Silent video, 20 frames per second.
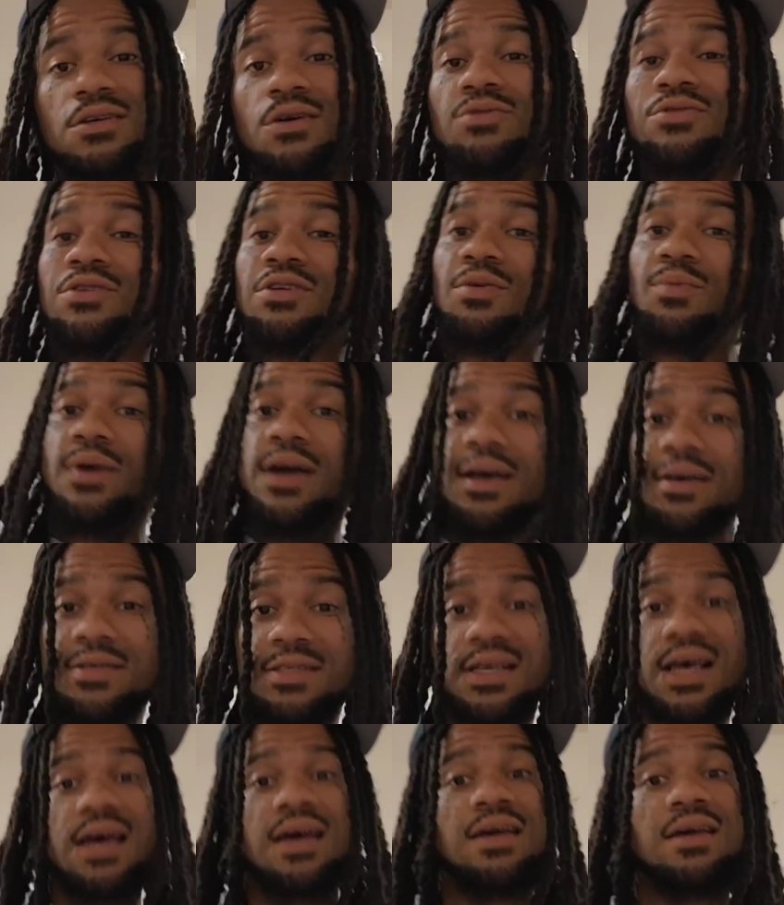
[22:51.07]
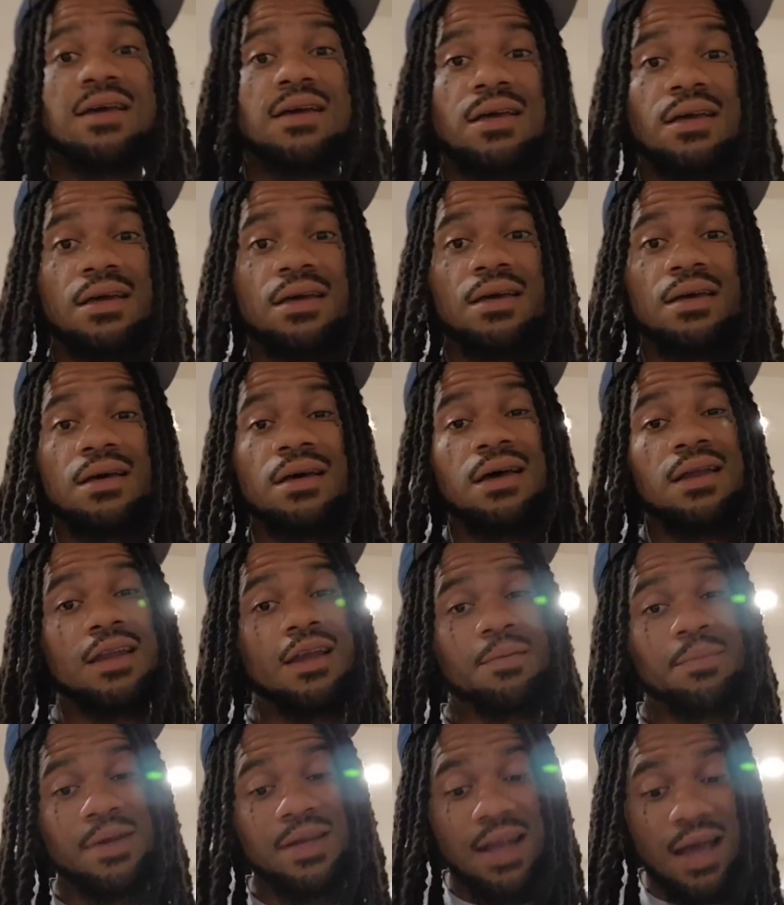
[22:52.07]
go to the website. Her
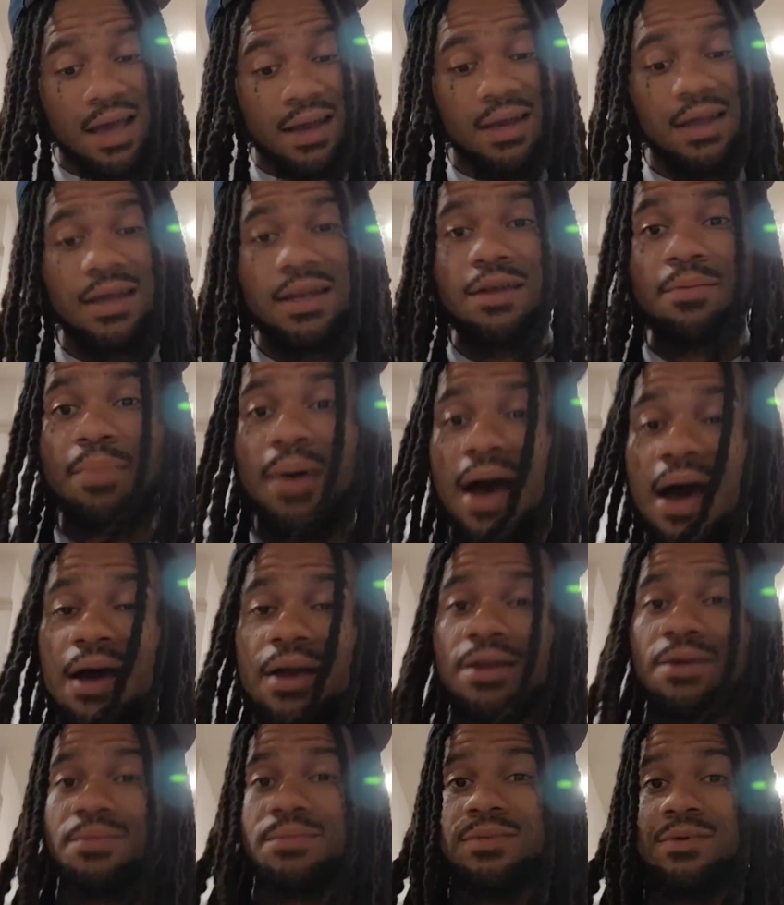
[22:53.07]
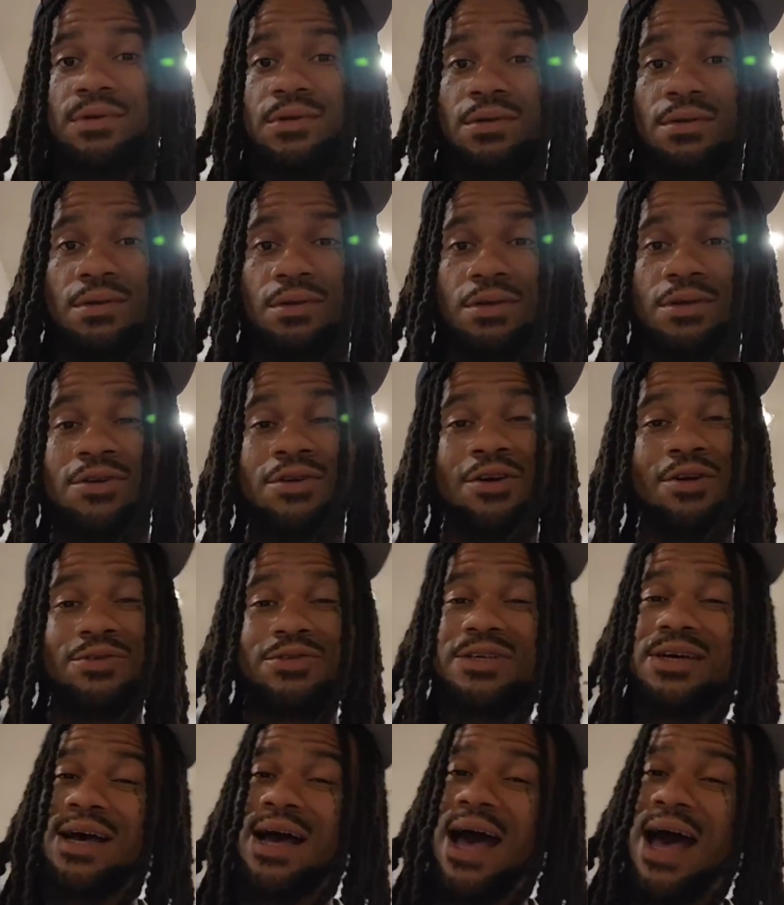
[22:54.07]
number down at the bottom. You can go
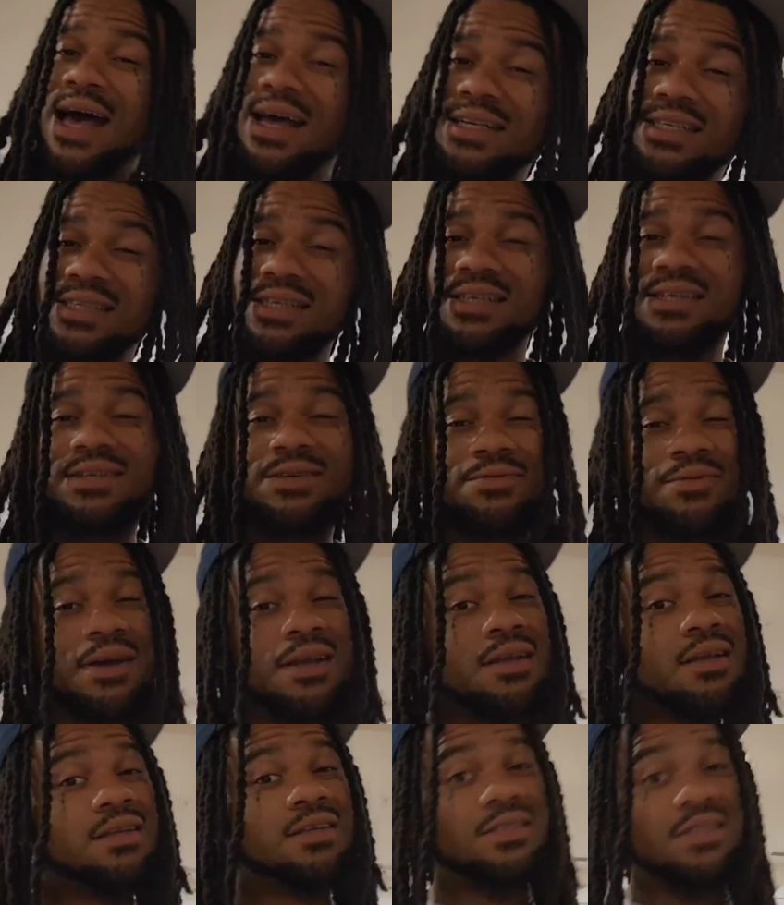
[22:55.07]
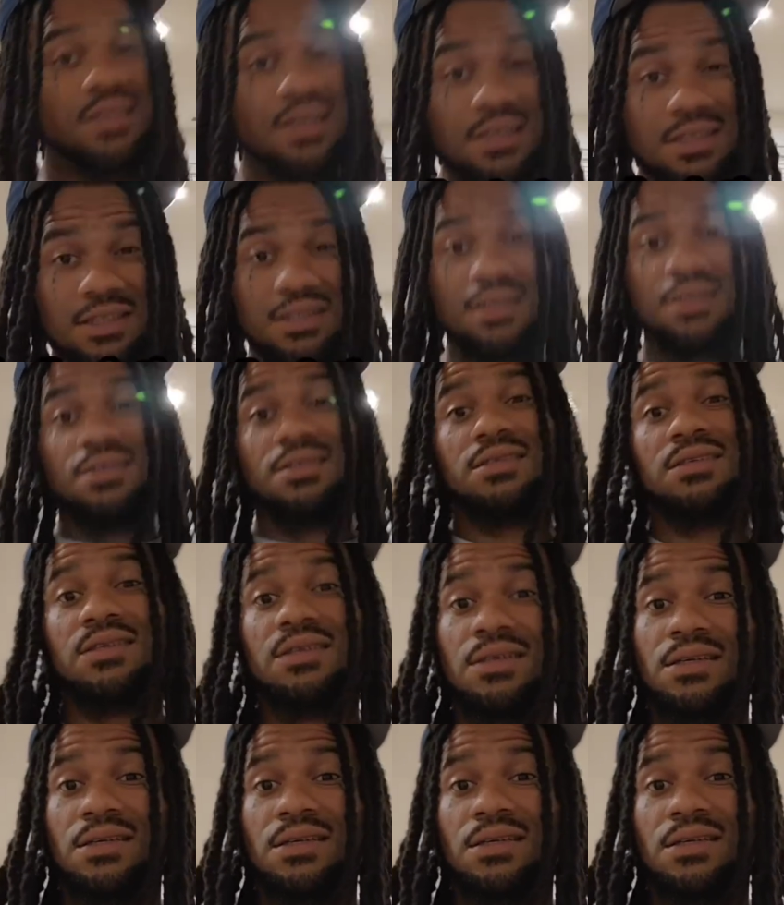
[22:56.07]
to her IG, Ready Logistics.